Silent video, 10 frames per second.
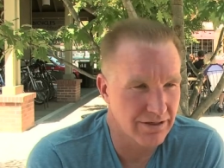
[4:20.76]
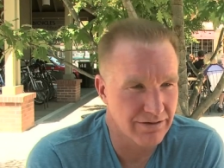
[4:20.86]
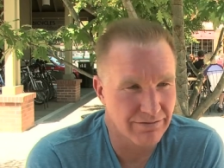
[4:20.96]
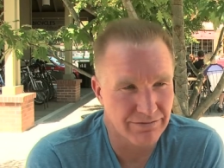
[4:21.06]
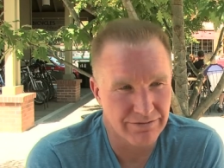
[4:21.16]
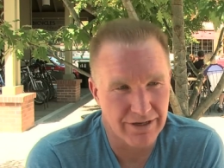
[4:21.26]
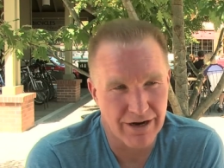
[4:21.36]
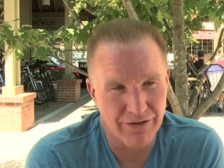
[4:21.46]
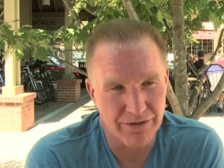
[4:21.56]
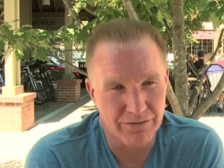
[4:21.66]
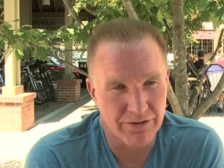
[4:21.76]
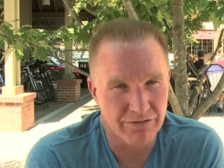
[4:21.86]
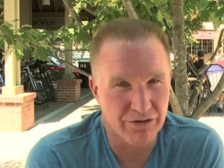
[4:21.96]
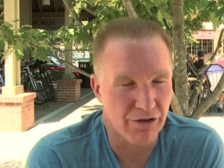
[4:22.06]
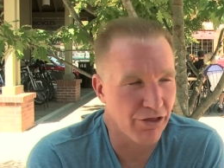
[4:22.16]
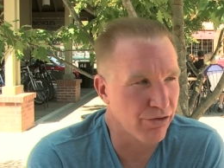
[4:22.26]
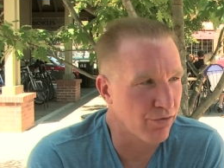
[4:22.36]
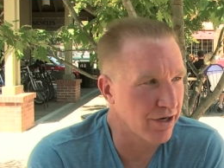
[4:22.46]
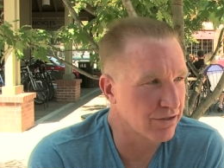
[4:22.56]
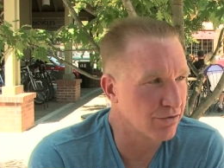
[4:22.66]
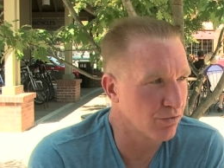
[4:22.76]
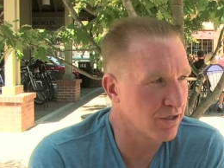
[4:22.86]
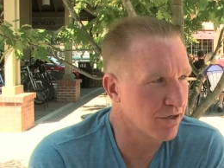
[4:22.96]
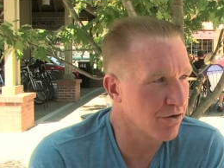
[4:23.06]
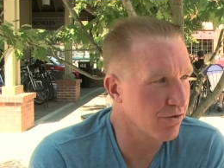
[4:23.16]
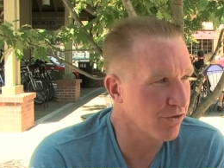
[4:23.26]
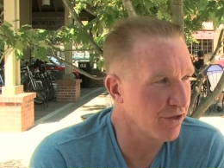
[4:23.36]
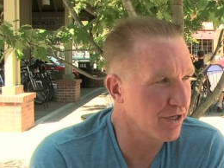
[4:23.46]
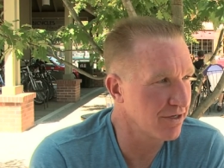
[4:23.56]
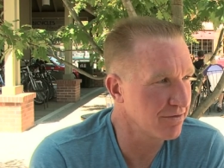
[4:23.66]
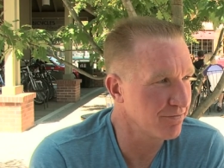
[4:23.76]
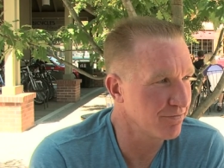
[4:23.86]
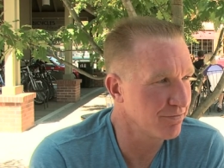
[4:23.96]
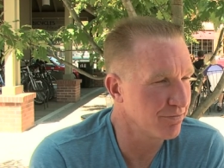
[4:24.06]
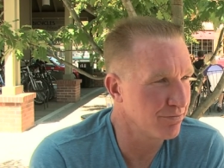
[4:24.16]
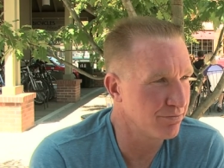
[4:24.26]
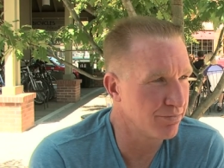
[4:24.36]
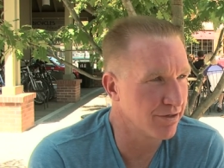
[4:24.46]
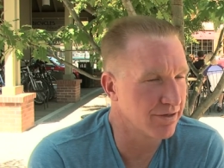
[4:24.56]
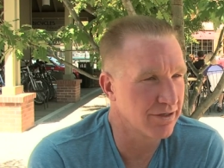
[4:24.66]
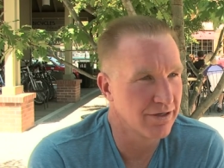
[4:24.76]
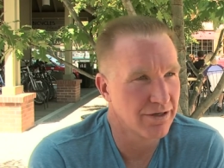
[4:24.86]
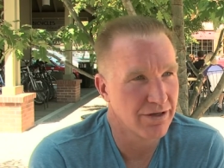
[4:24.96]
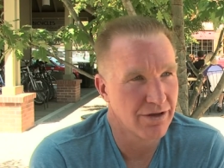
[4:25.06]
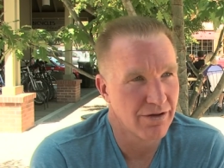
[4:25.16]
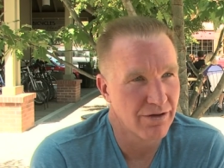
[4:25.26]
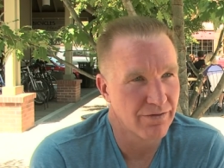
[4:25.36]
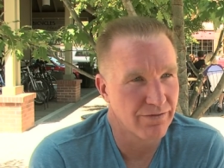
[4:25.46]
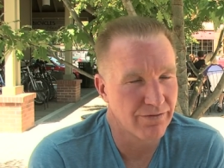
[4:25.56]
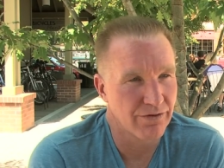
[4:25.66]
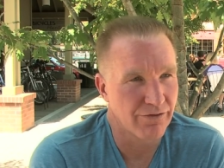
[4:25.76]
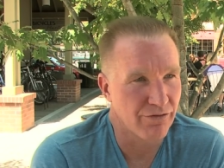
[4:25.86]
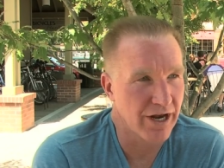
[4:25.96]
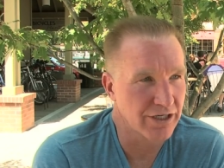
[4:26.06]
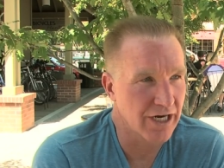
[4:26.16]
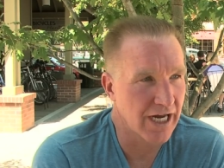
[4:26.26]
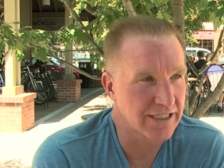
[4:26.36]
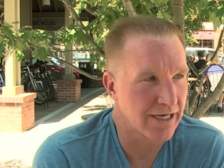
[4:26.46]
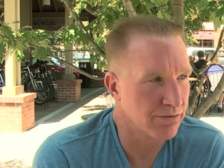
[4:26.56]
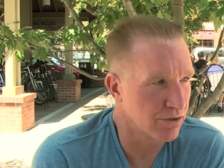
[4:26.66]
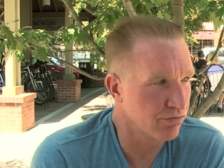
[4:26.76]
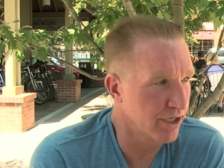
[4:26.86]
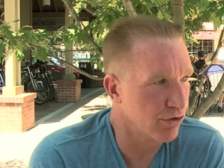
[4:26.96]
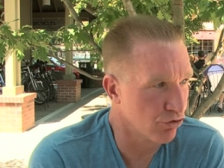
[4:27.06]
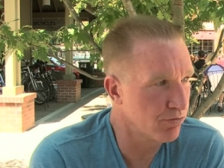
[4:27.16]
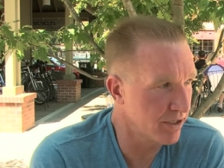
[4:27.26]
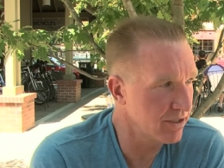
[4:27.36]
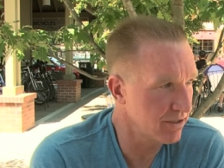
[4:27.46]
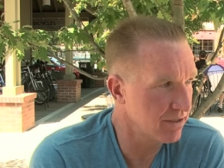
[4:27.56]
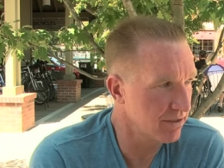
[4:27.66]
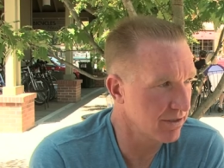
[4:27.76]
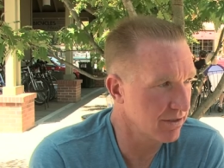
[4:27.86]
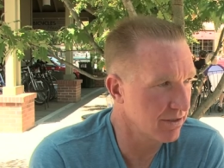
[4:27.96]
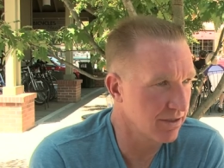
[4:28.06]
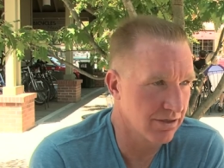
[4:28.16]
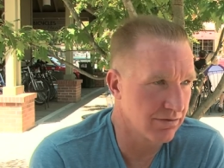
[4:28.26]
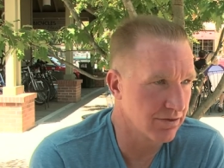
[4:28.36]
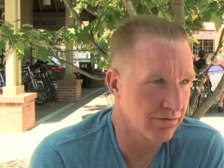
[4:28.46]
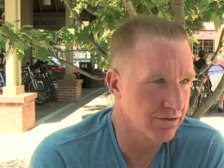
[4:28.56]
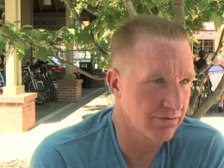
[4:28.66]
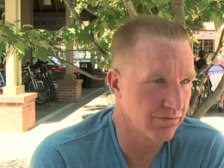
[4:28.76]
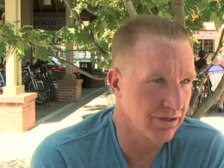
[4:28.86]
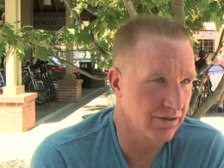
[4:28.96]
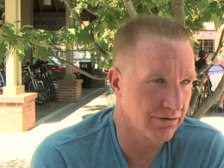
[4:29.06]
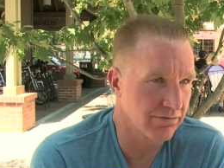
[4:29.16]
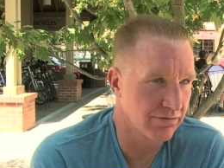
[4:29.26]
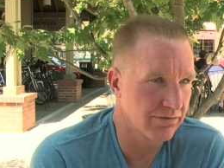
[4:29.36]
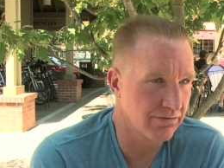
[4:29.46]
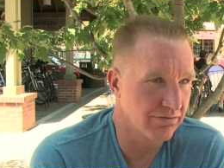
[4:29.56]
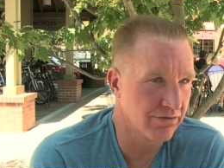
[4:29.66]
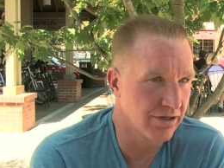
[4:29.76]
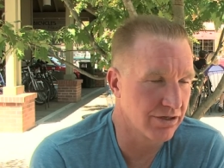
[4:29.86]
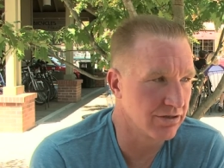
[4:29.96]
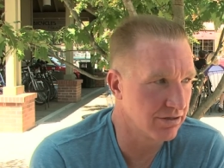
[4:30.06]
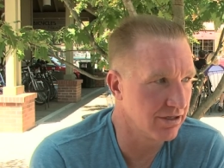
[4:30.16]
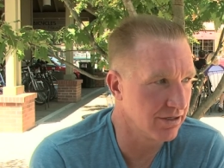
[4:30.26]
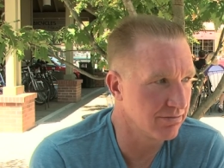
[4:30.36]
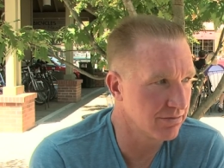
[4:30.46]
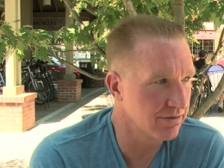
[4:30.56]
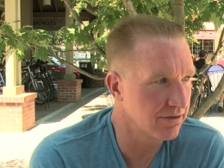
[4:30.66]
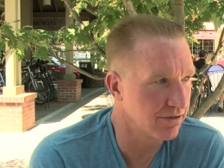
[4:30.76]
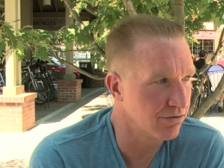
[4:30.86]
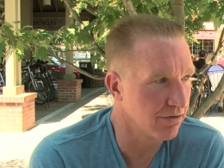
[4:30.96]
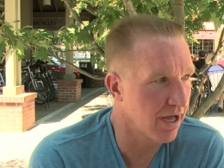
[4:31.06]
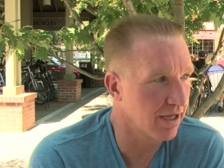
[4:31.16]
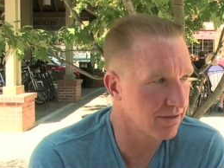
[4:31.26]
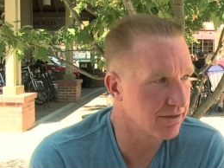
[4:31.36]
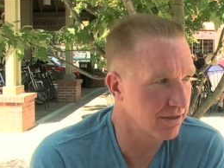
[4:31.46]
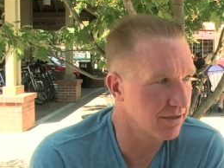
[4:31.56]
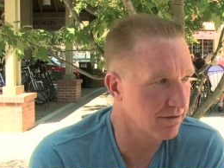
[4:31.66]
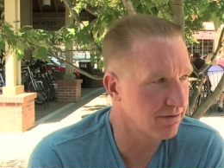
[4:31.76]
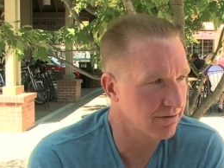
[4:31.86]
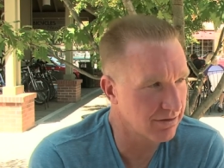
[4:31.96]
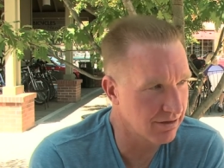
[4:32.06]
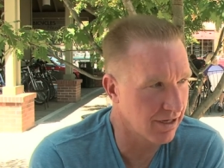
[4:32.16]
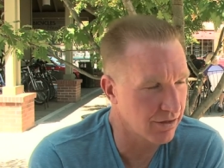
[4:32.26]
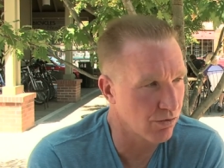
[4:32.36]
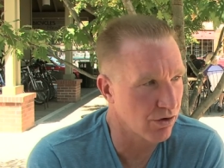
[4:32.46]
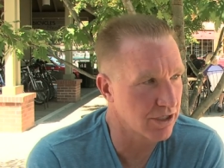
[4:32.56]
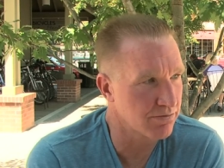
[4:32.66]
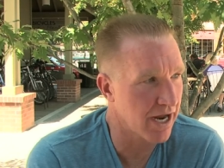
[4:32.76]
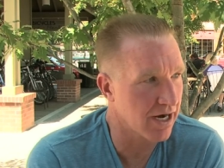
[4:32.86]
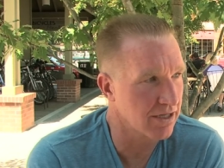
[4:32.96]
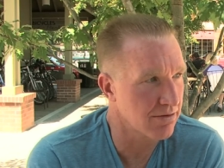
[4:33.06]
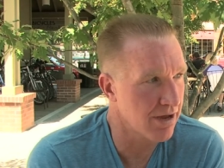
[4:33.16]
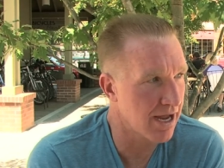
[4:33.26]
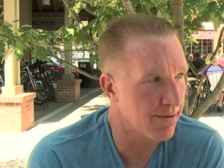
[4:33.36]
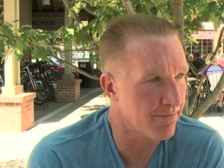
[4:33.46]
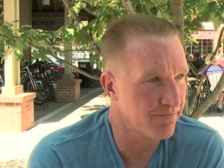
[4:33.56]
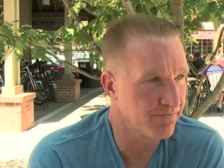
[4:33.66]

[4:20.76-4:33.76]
You know, I don't think we were a real threat to win the whole thing, but for a franchise that was regrouping. It was, it was a really, really good team to do that, to get, to get the Warriors back on the map.